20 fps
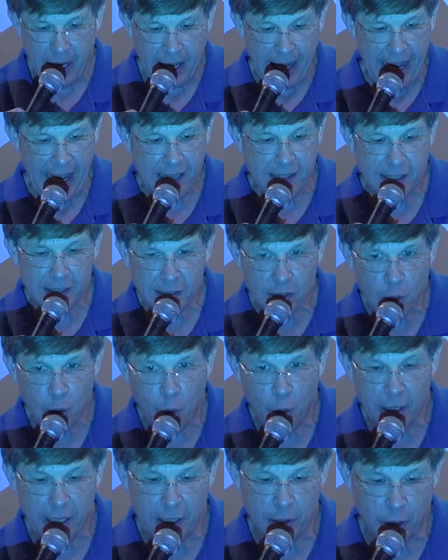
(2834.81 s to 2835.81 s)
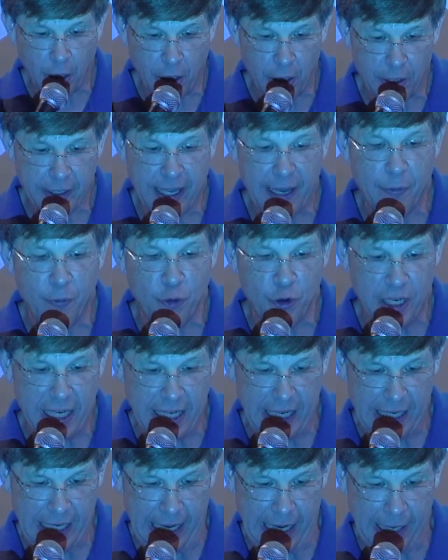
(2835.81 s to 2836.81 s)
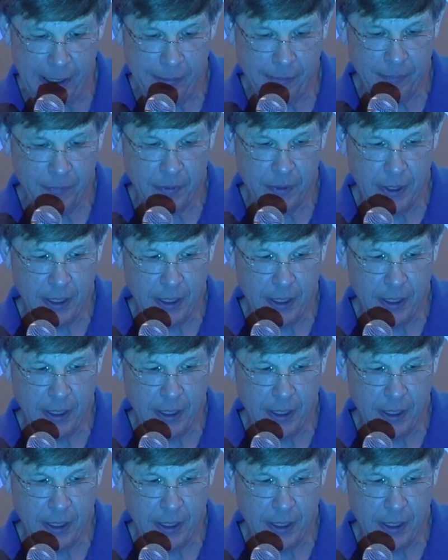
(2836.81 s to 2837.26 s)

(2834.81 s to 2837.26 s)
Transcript: As it's going along and reading,